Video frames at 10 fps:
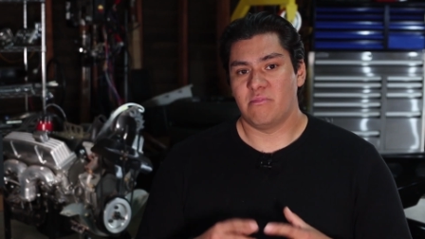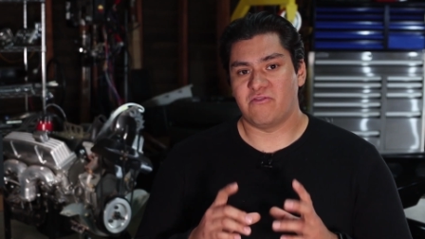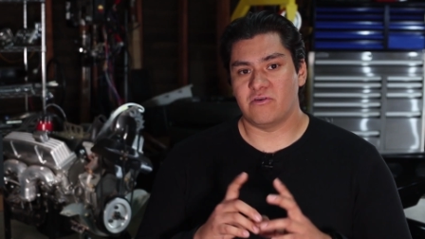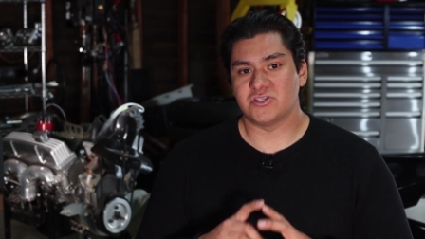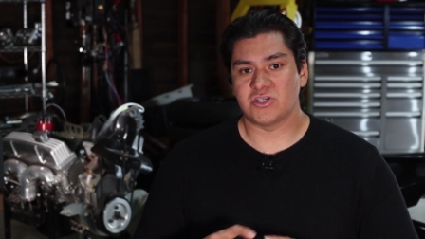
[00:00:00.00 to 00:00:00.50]

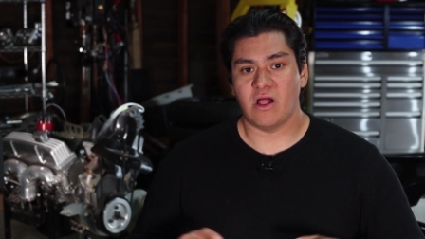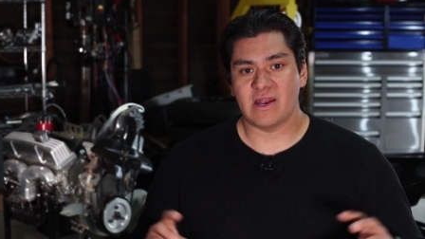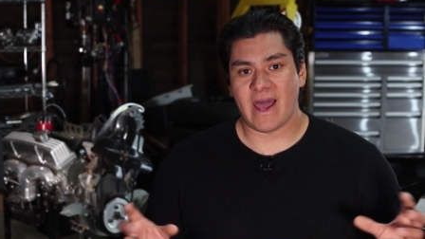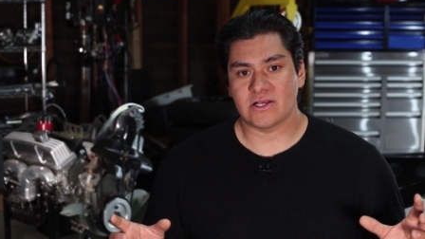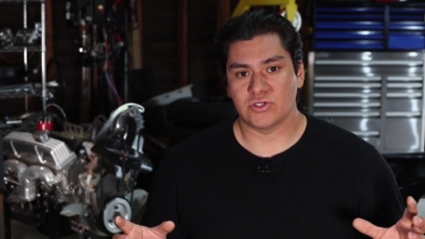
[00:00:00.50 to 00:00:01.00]
But for a
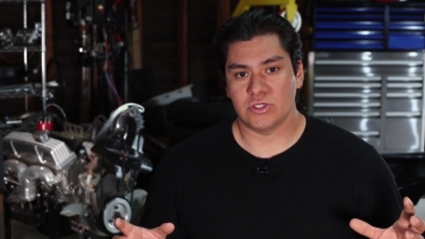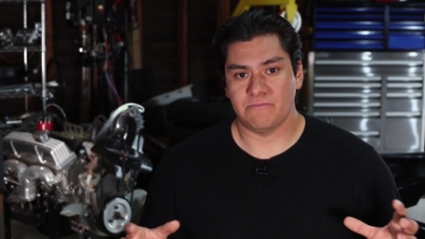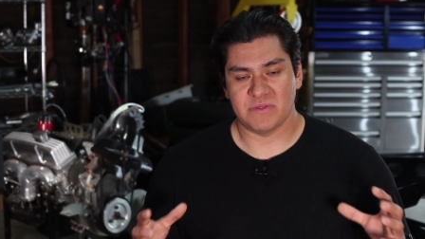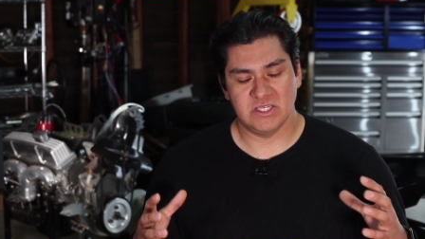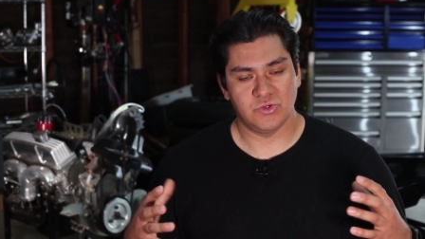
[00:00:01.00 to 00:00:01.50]
solid
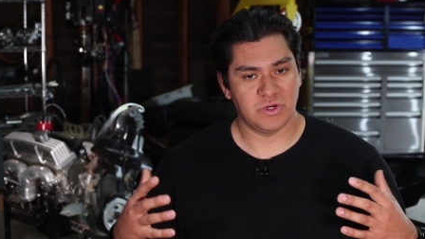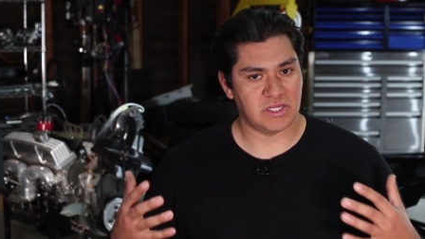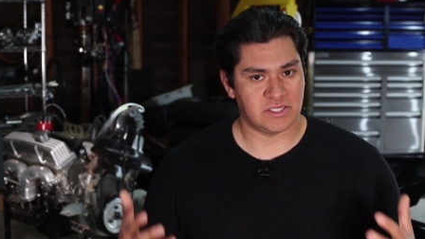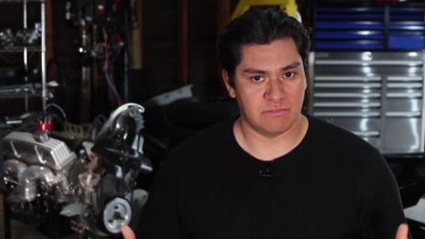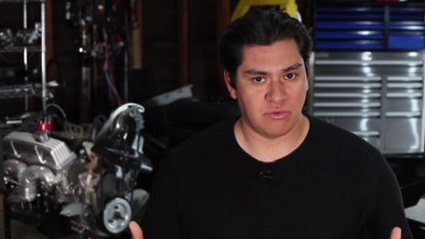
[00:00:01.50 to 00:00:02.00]
axle, it's
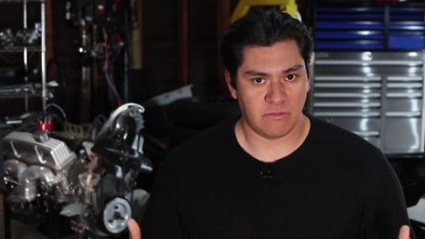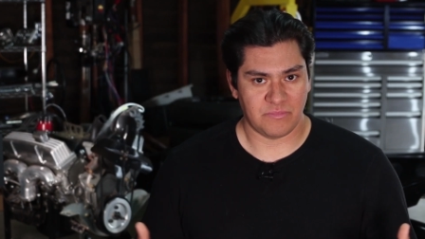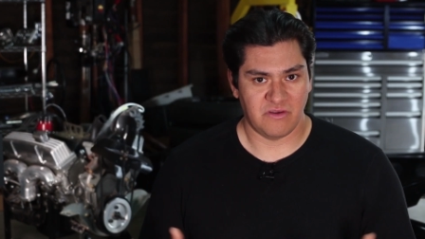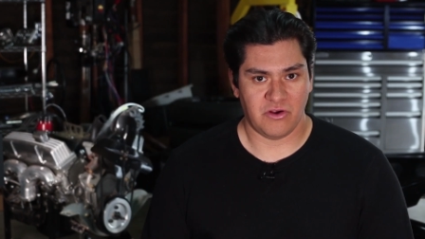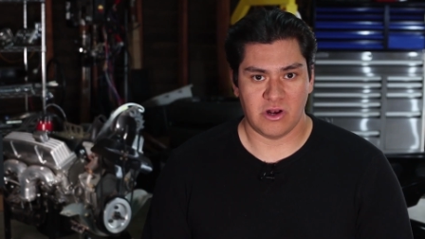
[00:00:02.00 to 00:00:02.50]
really simple.
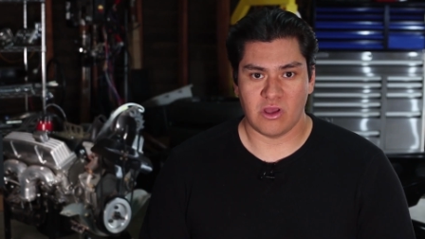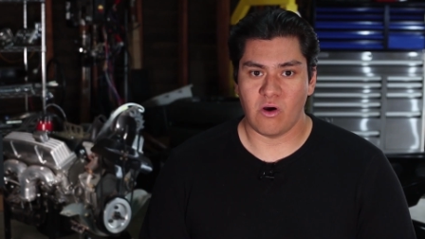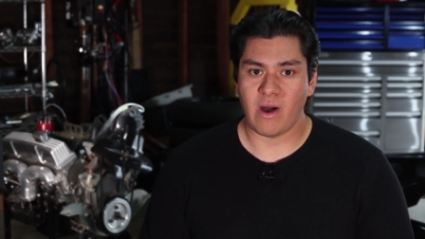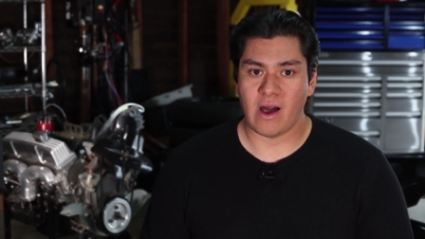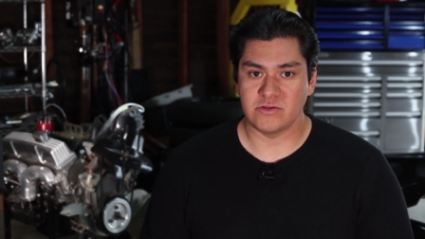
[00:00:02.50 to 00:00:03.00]
If you're going to
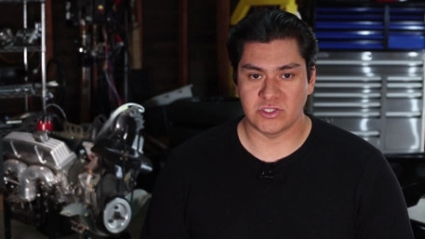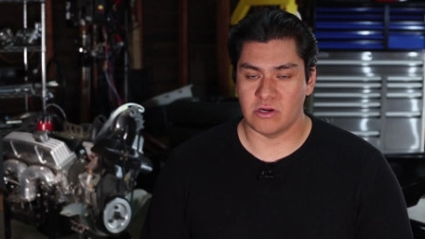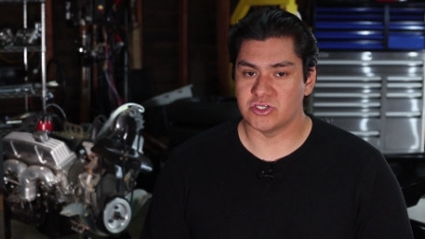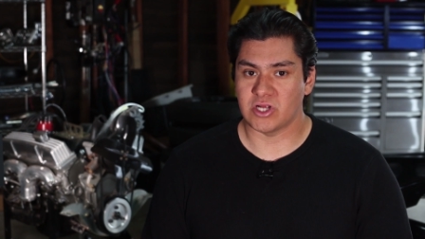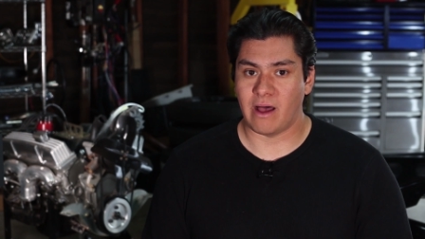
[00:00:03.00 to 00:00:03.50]
go out, and
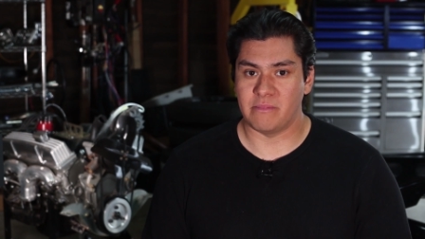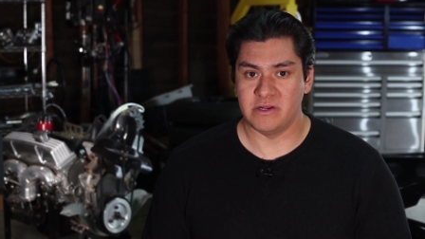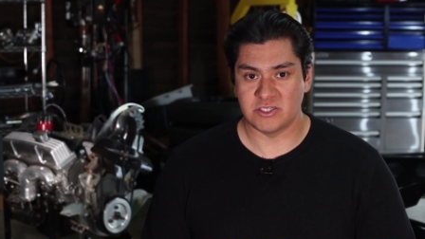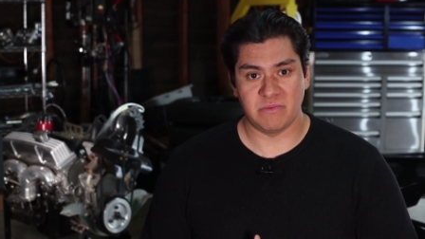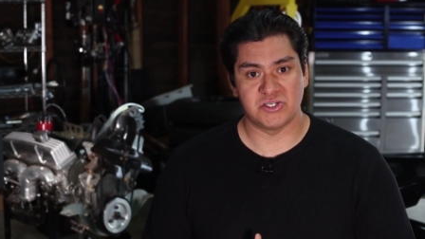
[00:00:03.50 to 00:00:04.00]
start
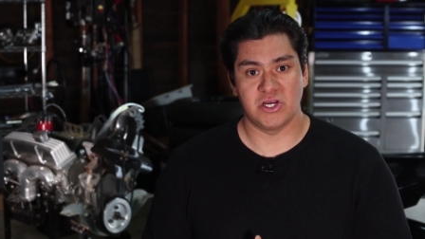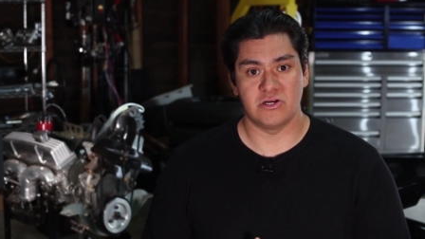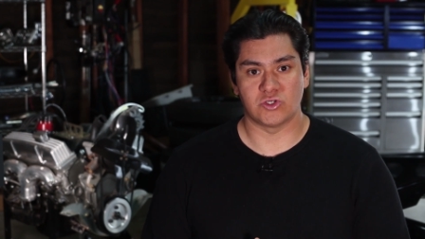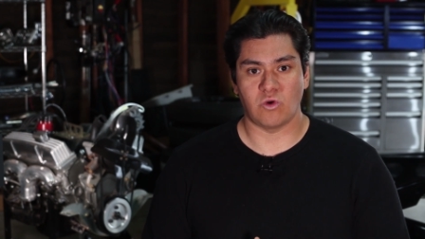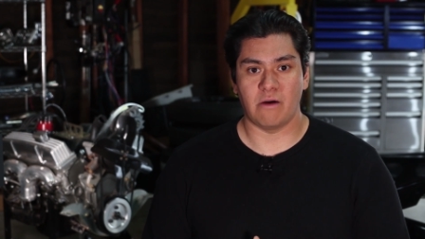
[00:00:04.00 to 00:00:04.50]
shopping, especially
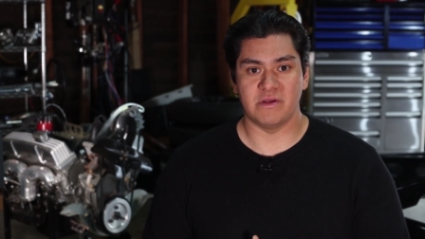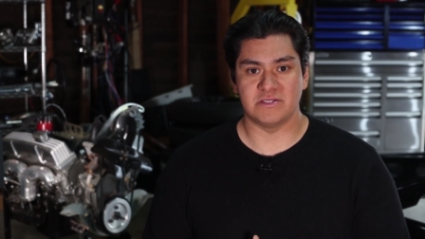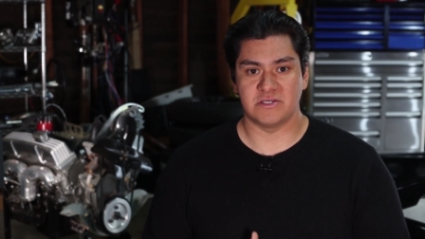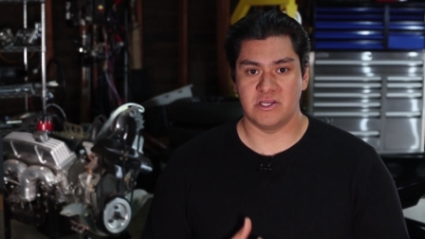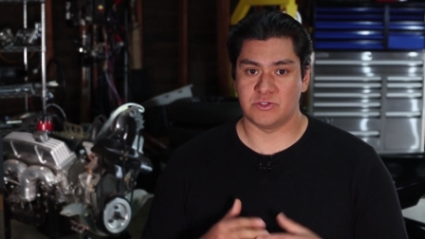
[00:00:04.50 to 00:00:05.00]
at your swap
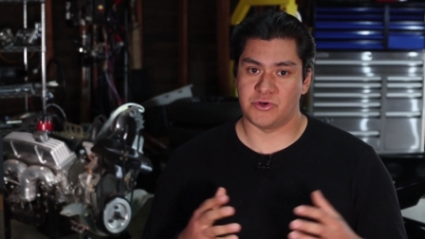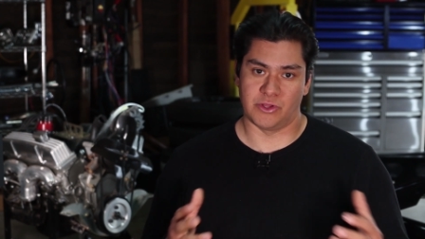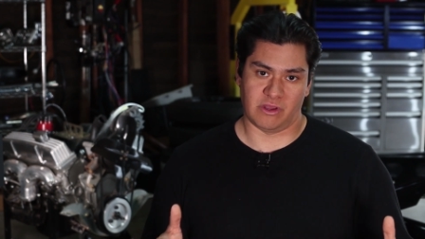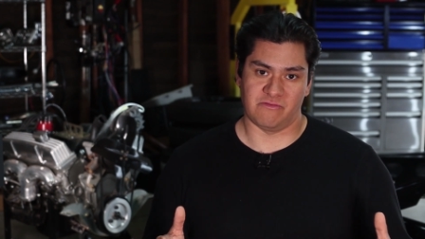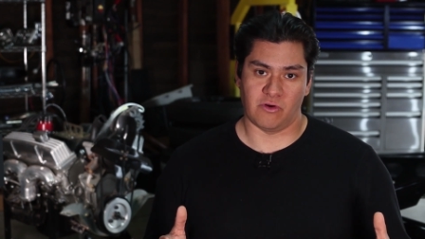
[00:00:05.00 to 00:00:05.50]
meets, here's what
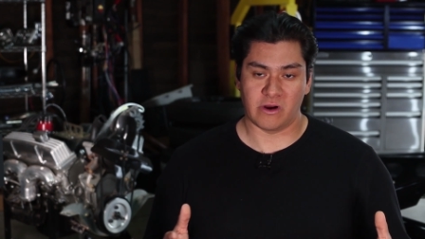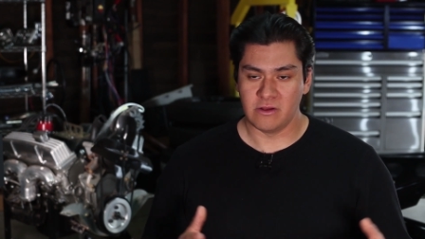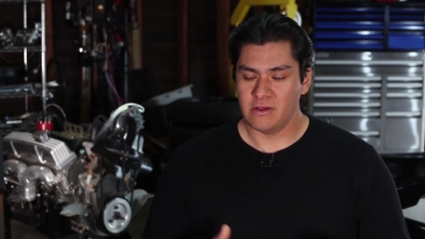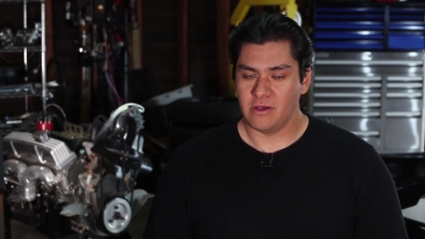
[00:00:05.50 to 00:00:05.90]
you're looking for.